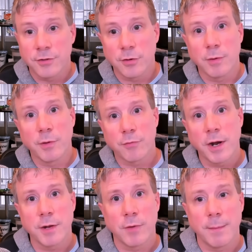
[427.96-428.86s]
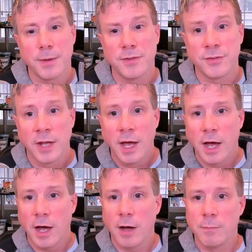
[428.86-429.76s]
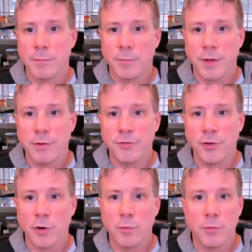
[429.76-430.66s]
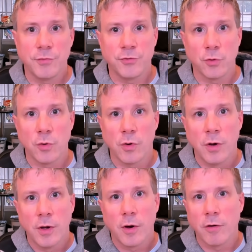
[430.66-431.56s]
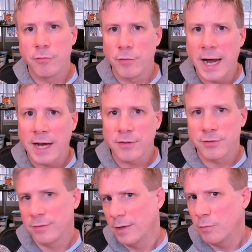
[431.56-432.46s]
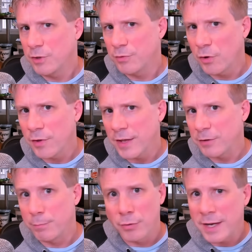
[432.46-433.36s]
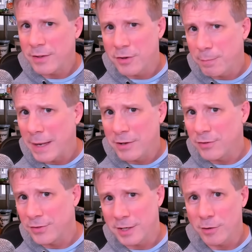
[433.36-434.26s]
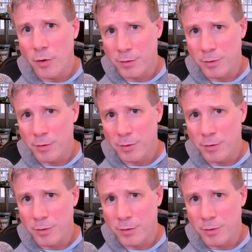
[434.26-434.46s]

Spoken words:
so with Granite Rapids, there is no XOR of racks, which was only there to break the dependency on the